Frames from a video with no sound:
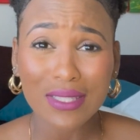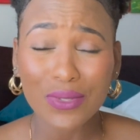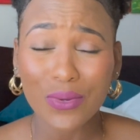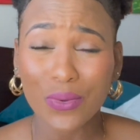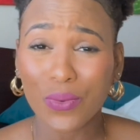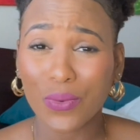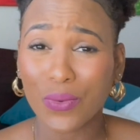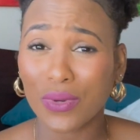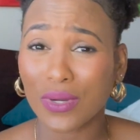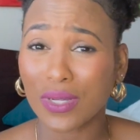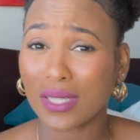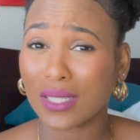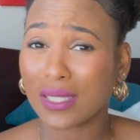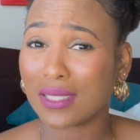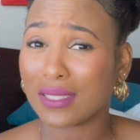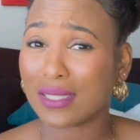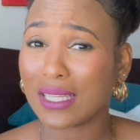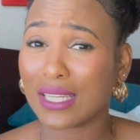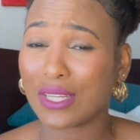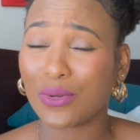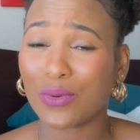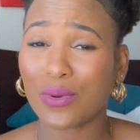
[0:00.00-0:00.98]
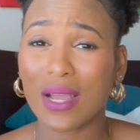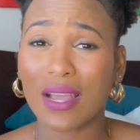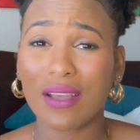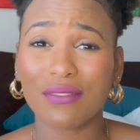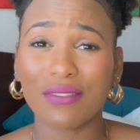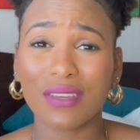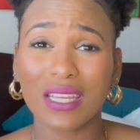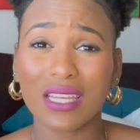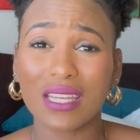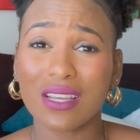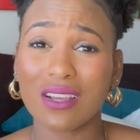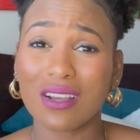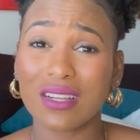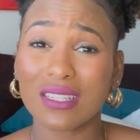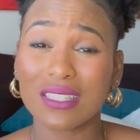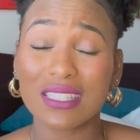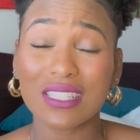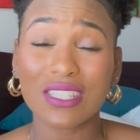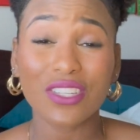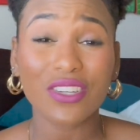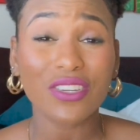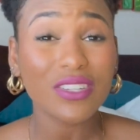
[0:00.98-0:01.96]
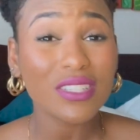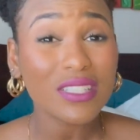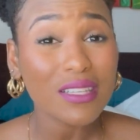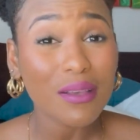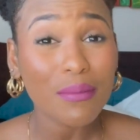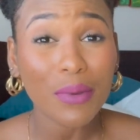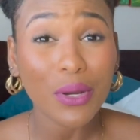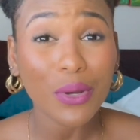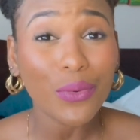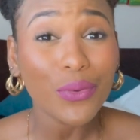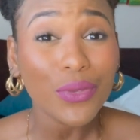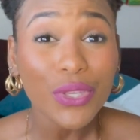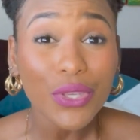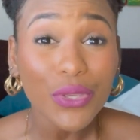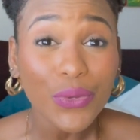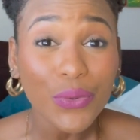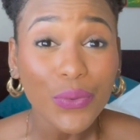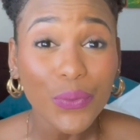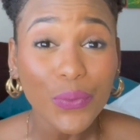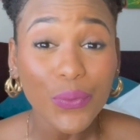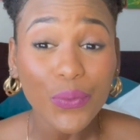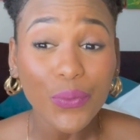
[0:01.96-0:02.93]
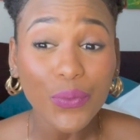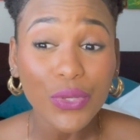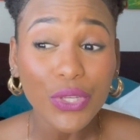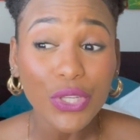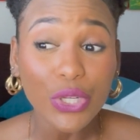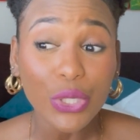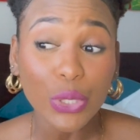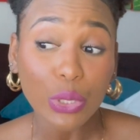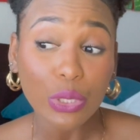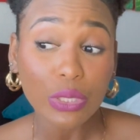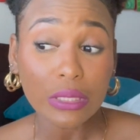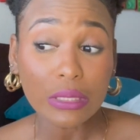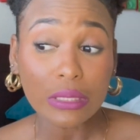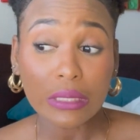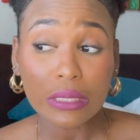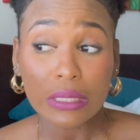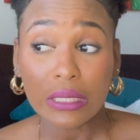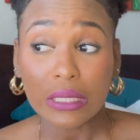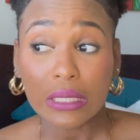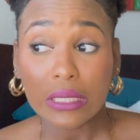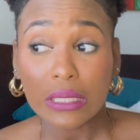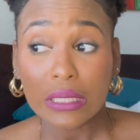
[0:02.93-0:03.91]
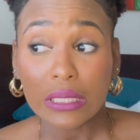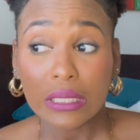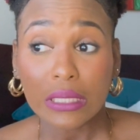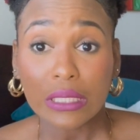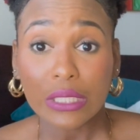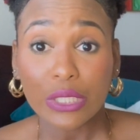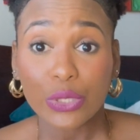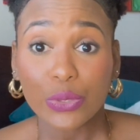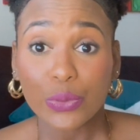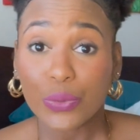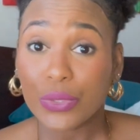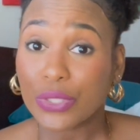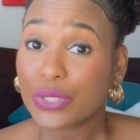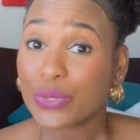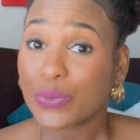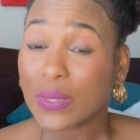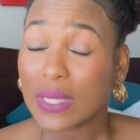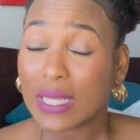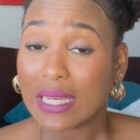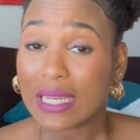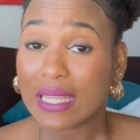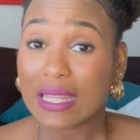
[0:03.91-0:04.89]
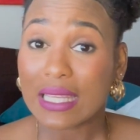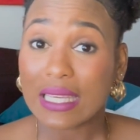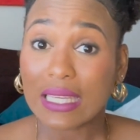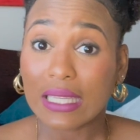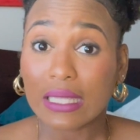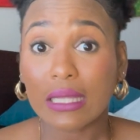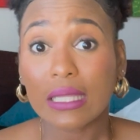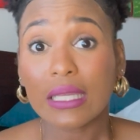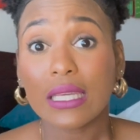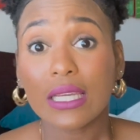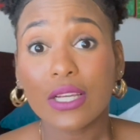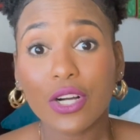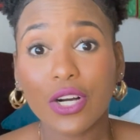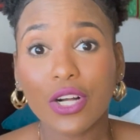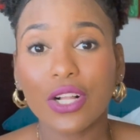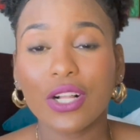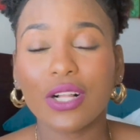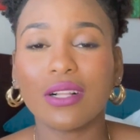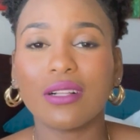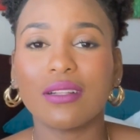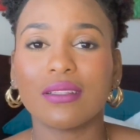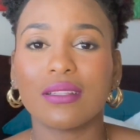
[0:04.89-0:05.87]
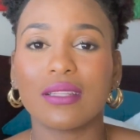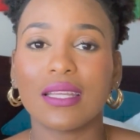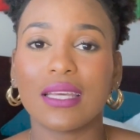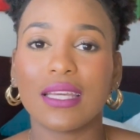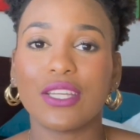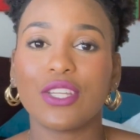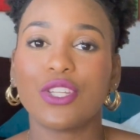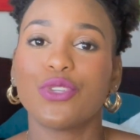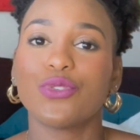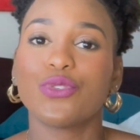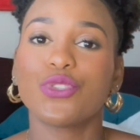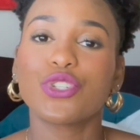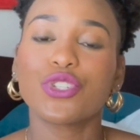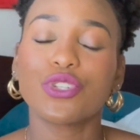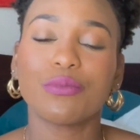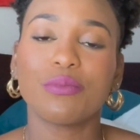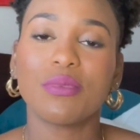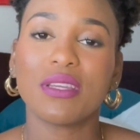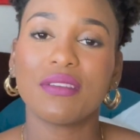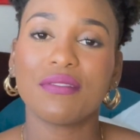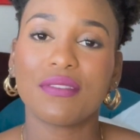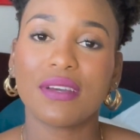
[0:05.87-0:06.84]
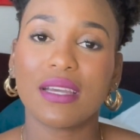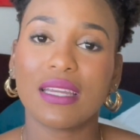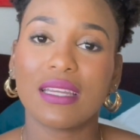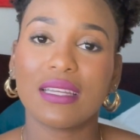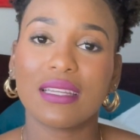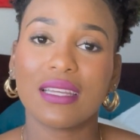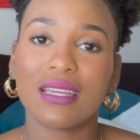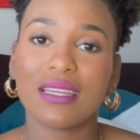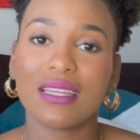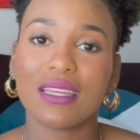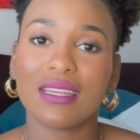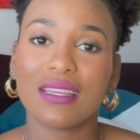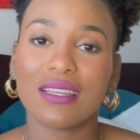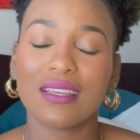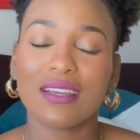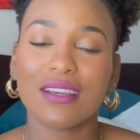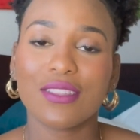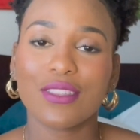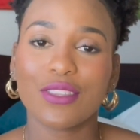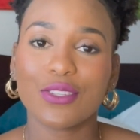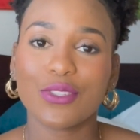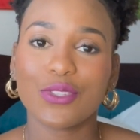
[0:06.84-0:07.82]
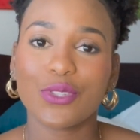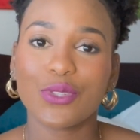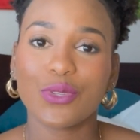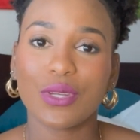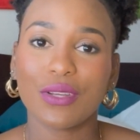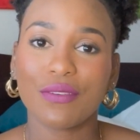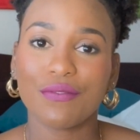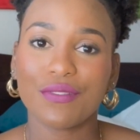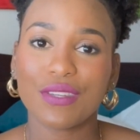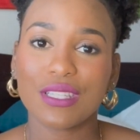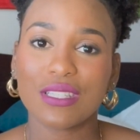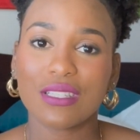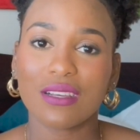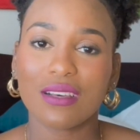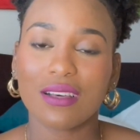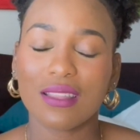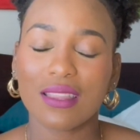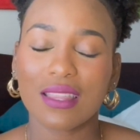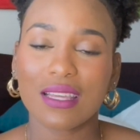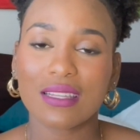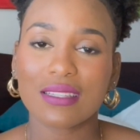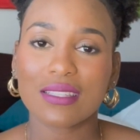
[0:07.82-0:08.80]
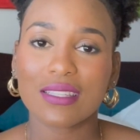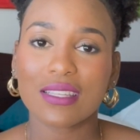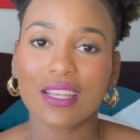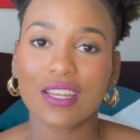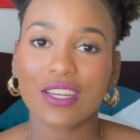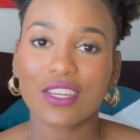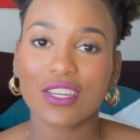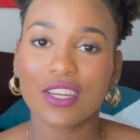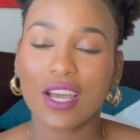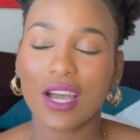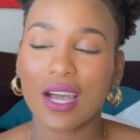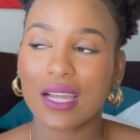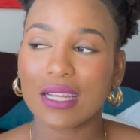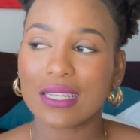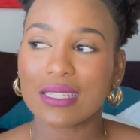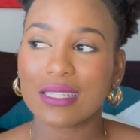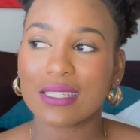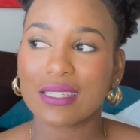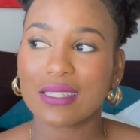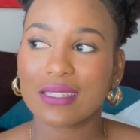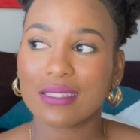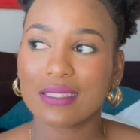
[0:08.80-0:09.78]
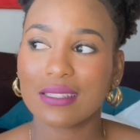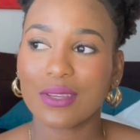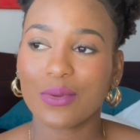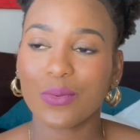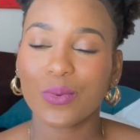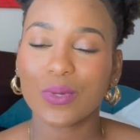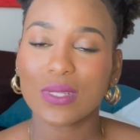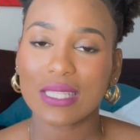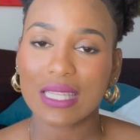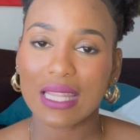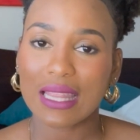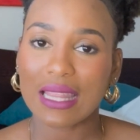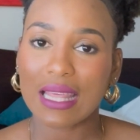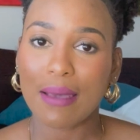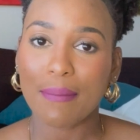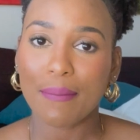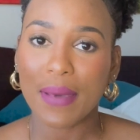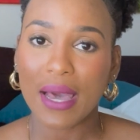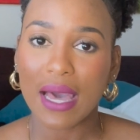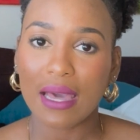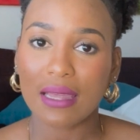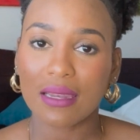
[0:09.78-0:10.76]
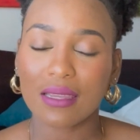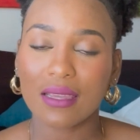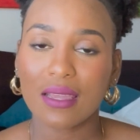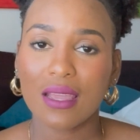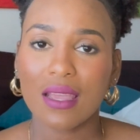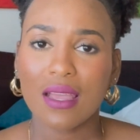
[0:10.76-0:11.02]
or they don't have any concerns about you, you know, you weren't doing anything illegal, then you should be fine getting the student visa. It wasn't that bad.